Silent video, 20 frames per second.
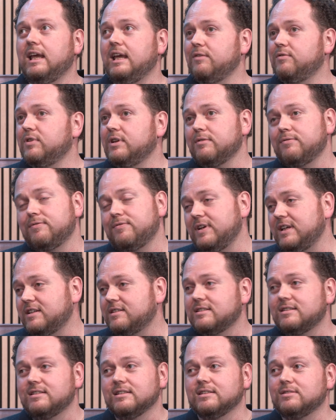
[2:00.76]
even if
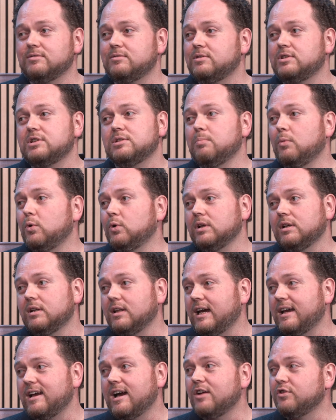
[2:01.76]
fixed at smaller
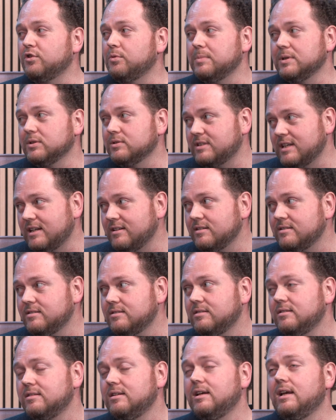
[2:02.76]
like 100 mil
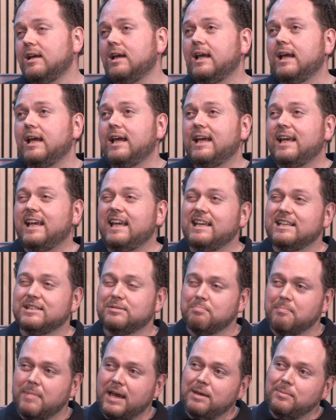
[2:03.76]
centres,
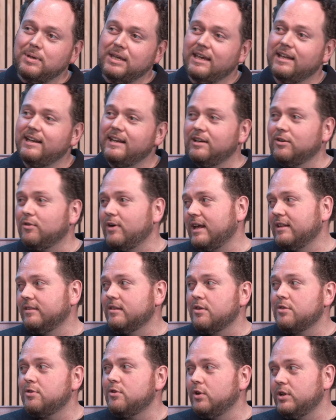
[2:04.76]
is maybe getting
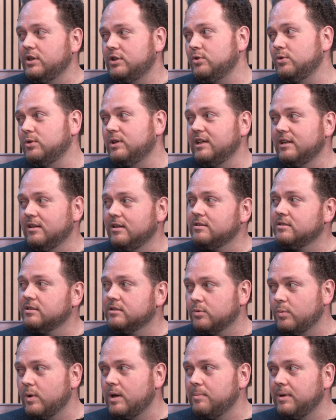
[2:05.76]
around the 32 kilos
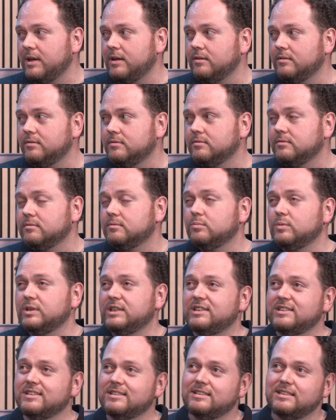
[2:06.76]
a square metre,
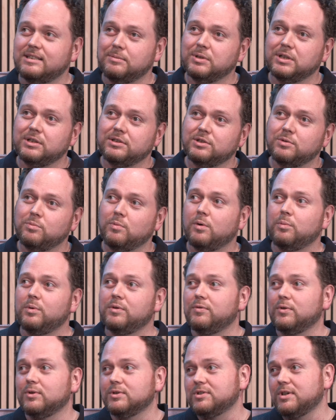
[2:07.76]
which is similar to what
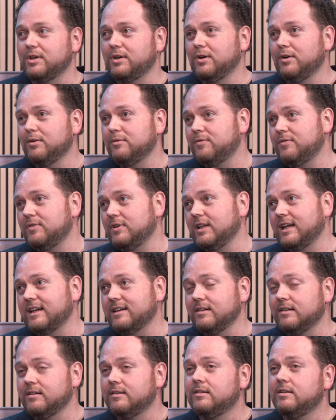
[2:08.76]
we've also got for
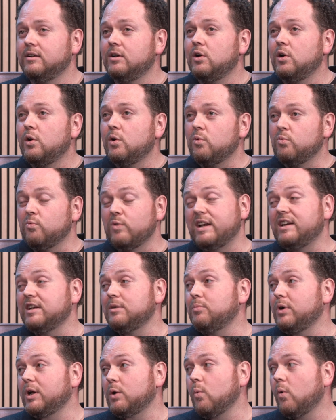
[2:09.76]
like a
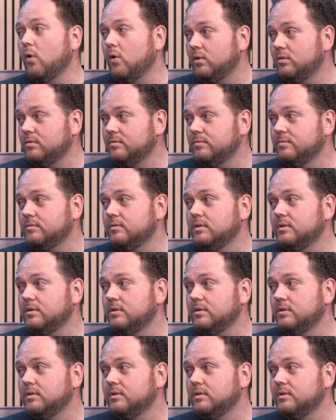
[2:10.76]
rendered brick wall.